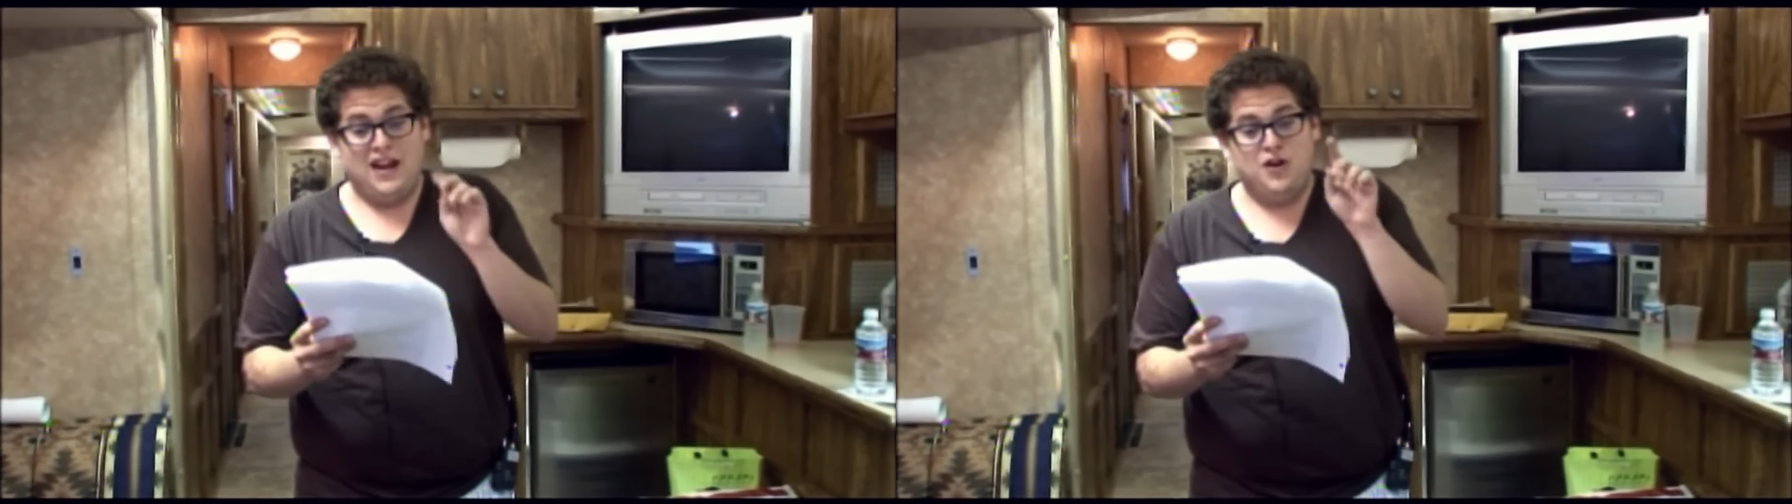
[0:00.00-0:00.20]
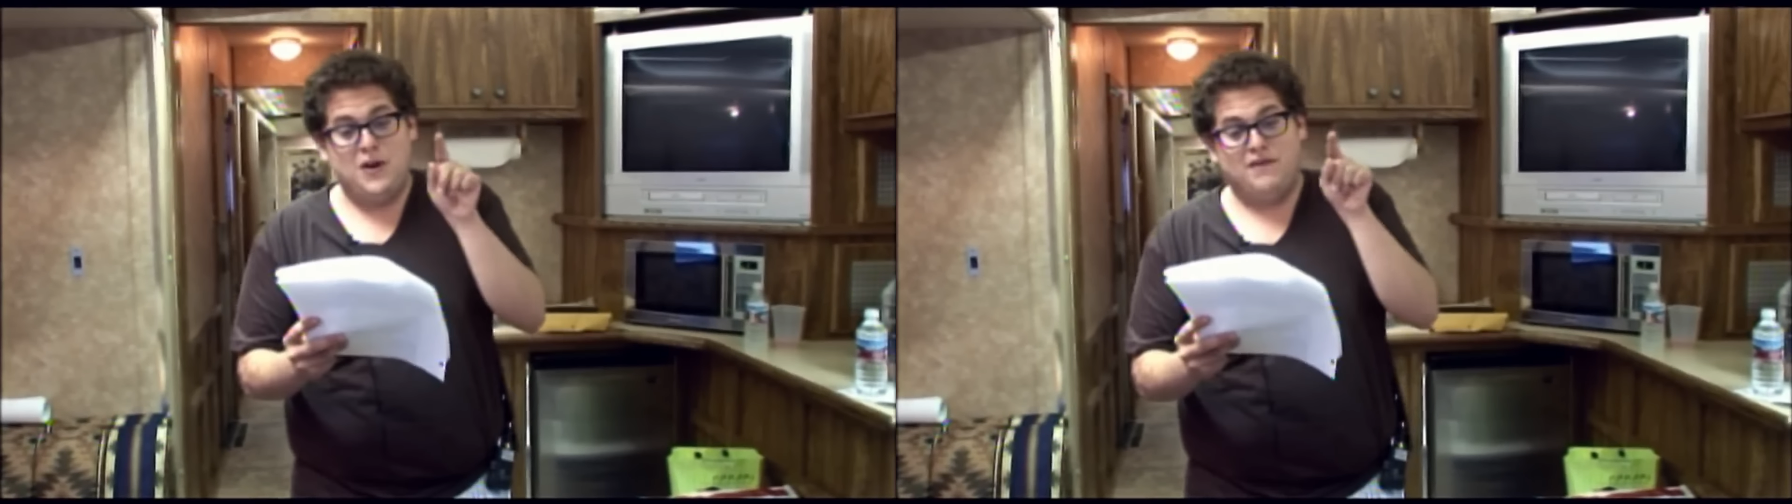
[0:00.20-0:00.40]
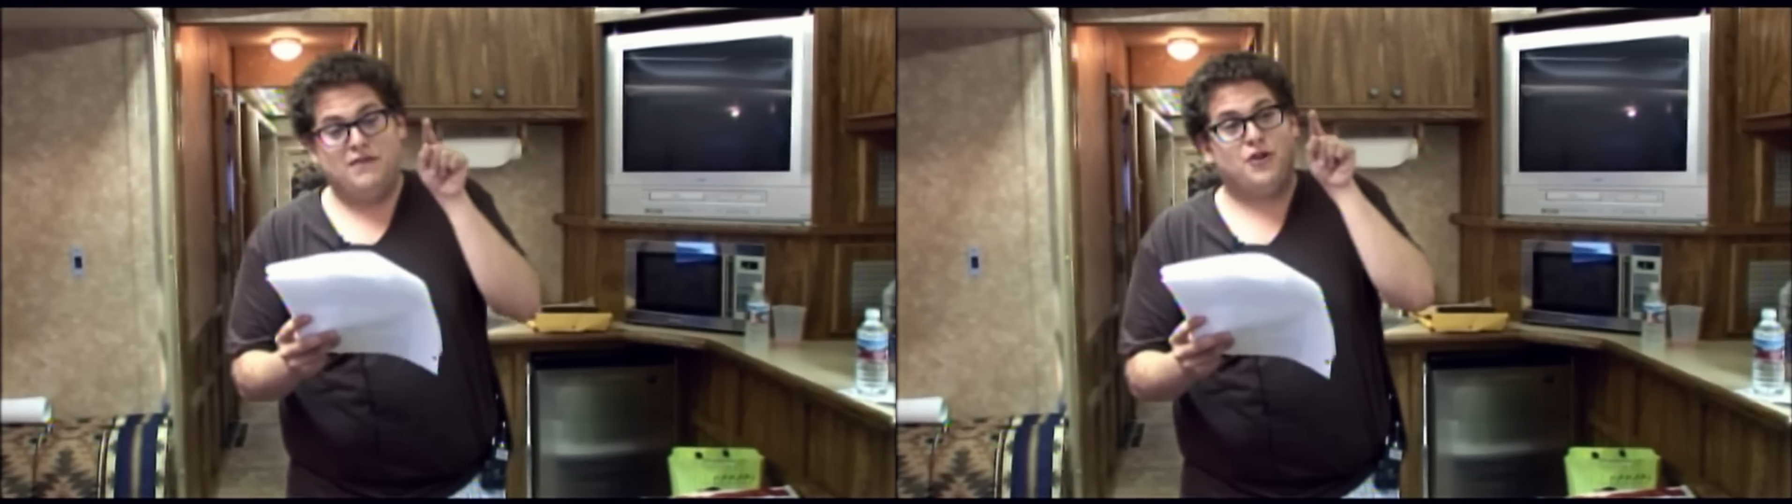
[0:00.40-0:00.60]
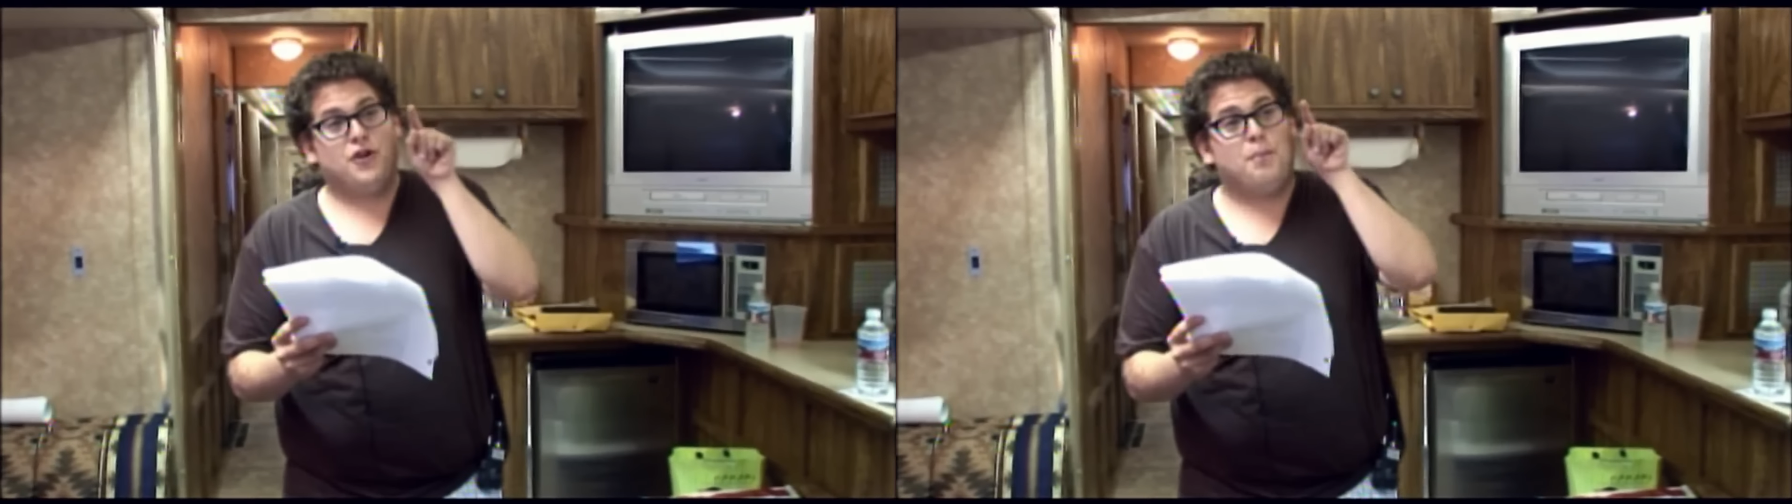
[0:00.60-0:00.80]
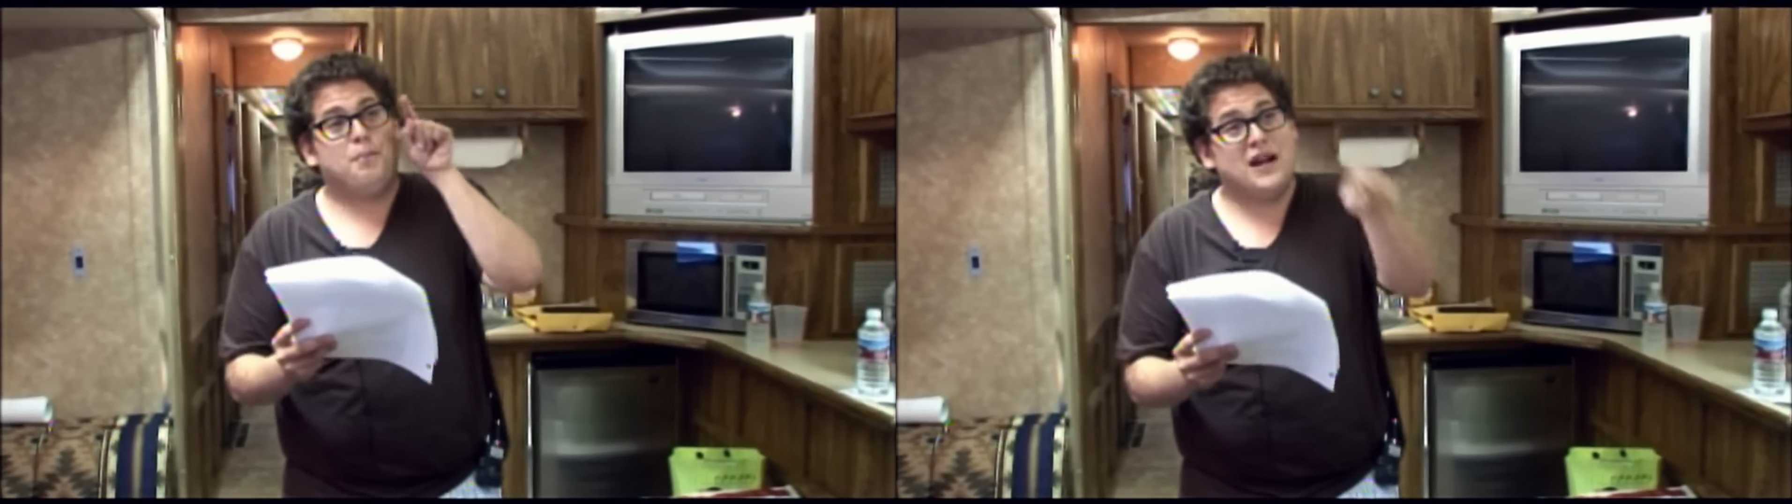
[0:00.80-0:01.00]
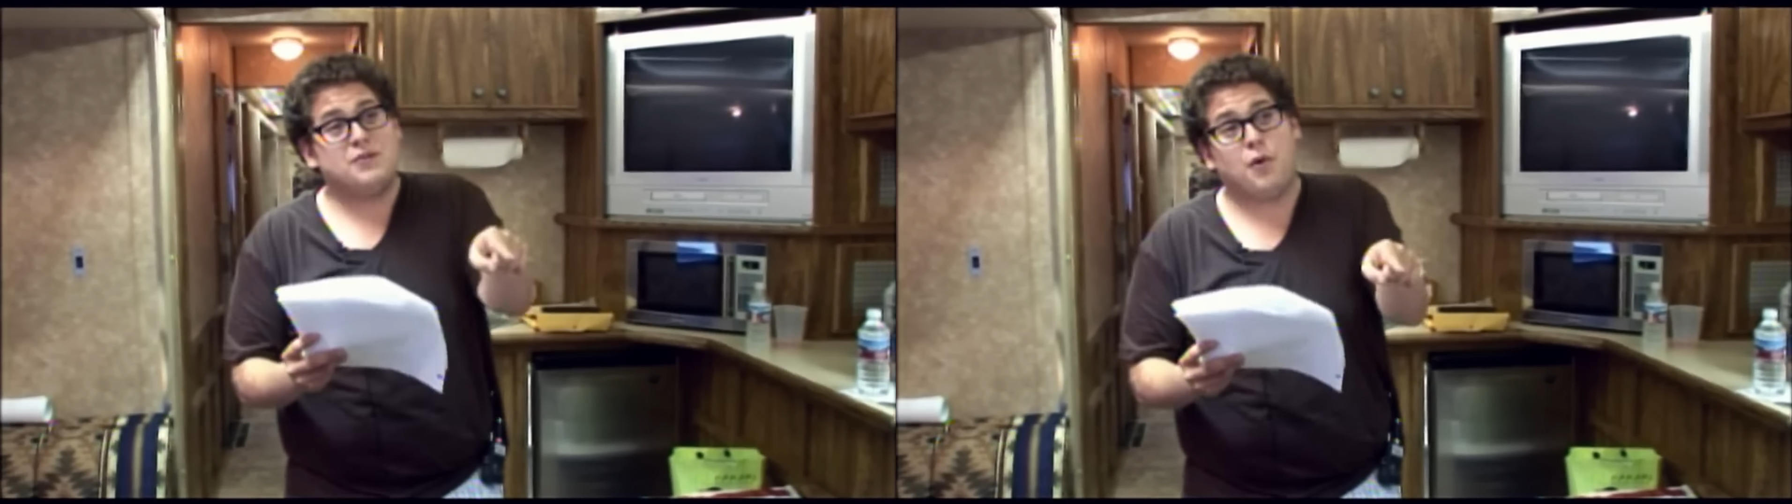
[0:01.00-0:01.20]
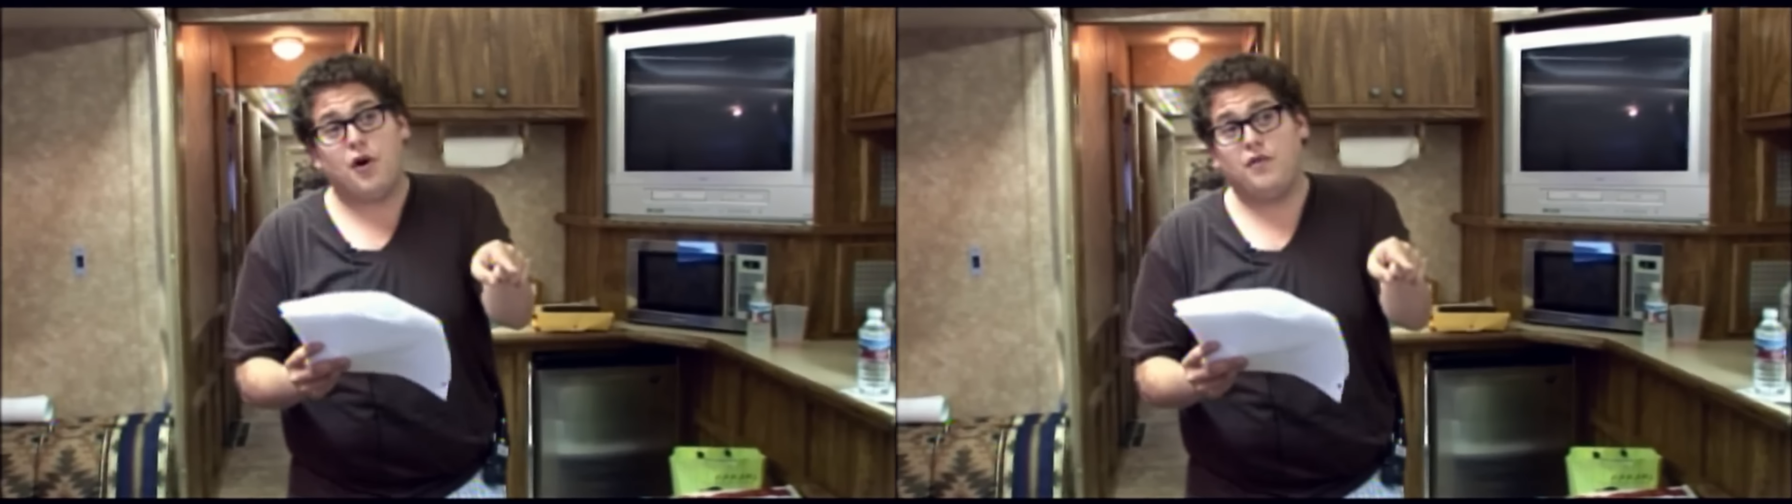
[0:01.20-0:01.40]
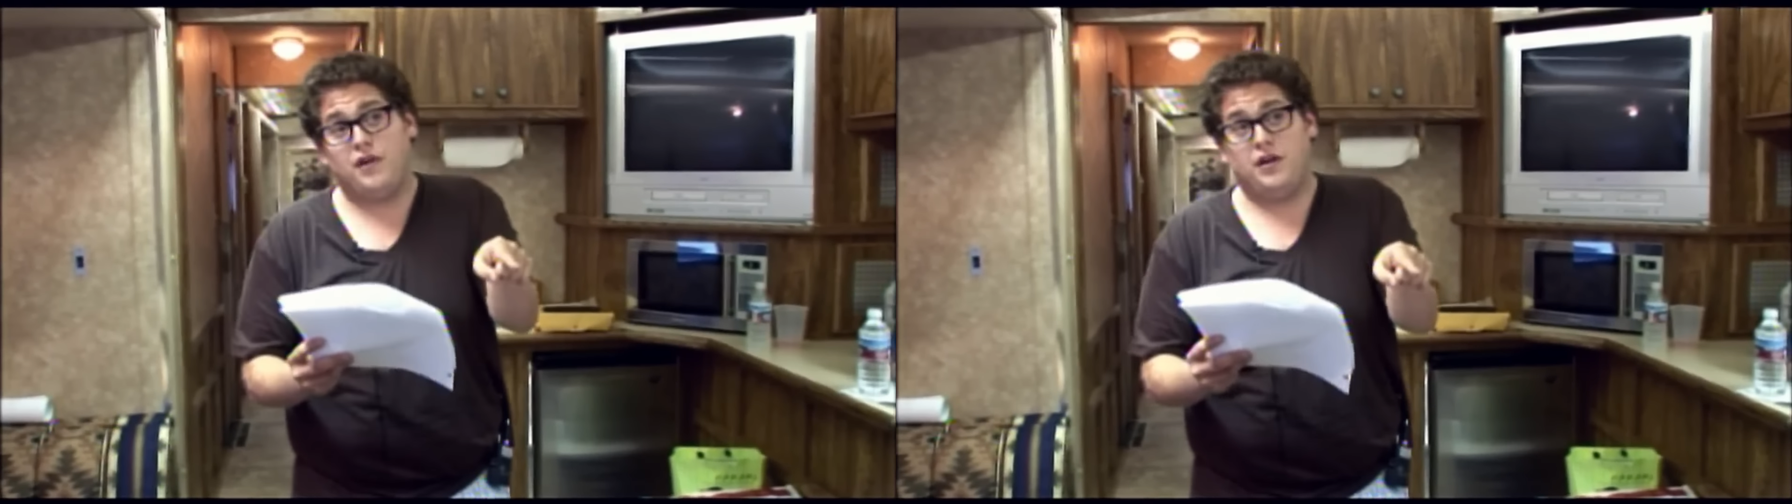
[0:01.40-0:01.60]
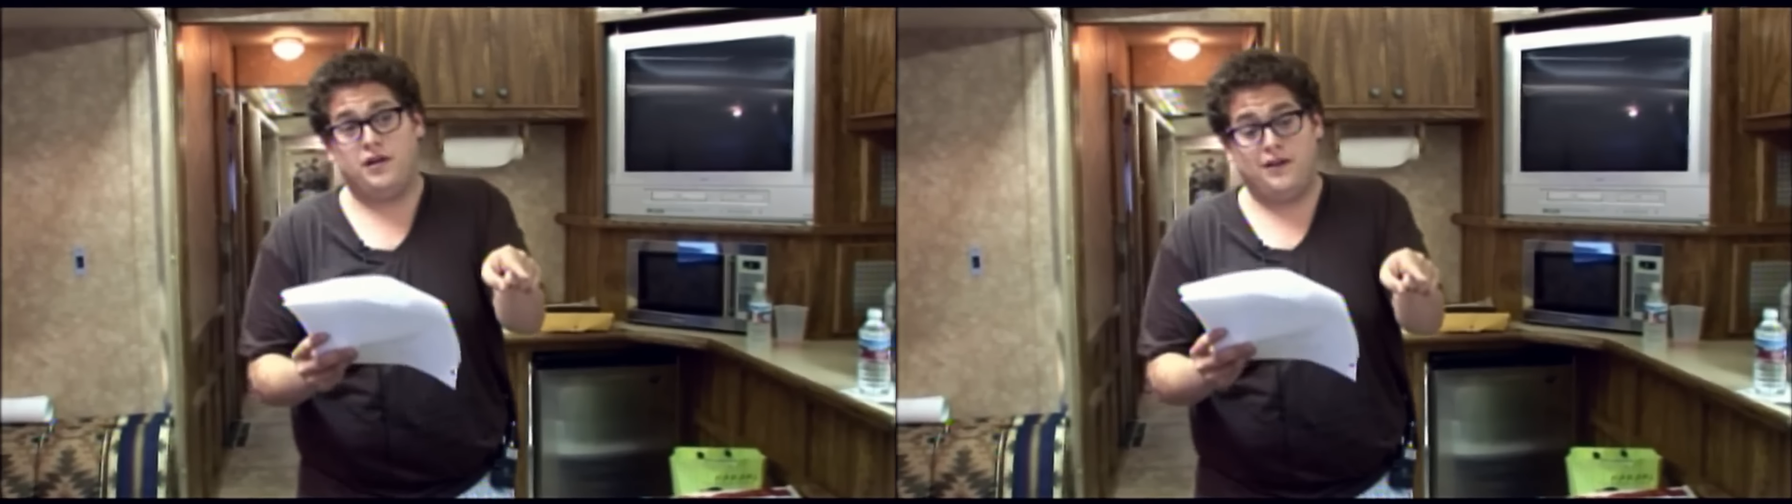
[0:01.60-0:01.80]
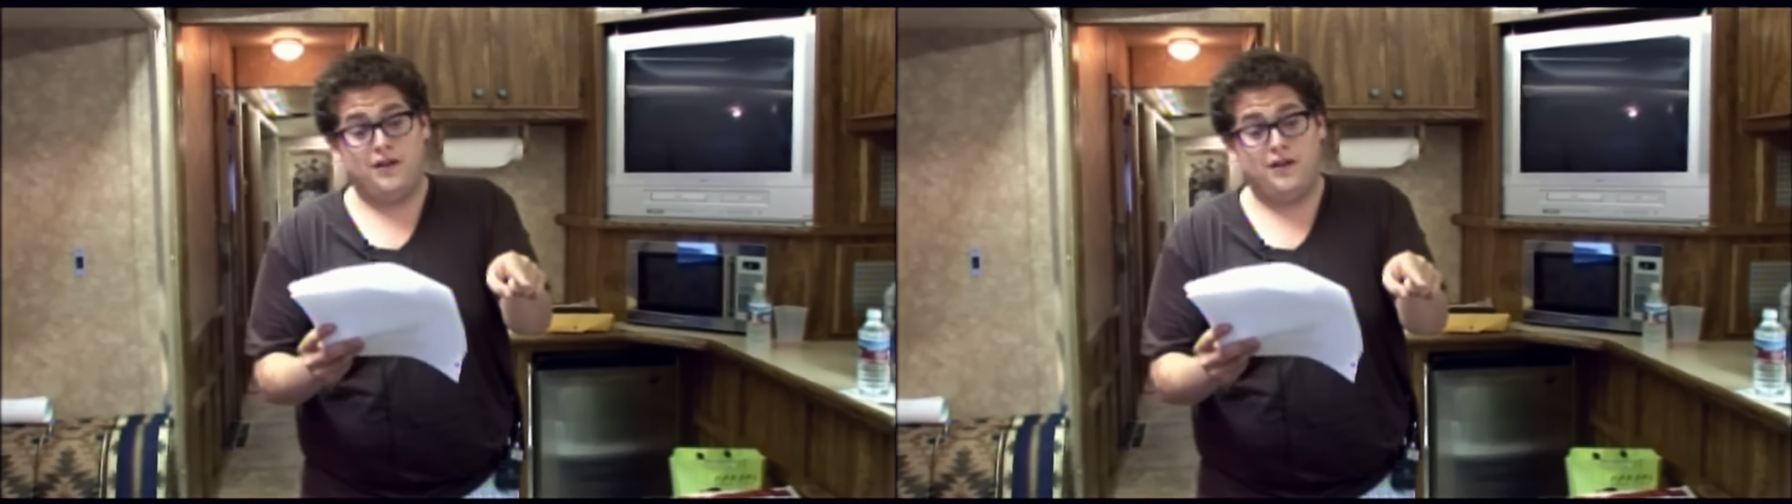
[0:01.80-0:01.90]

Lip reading: And you haven't even heard the best part of it.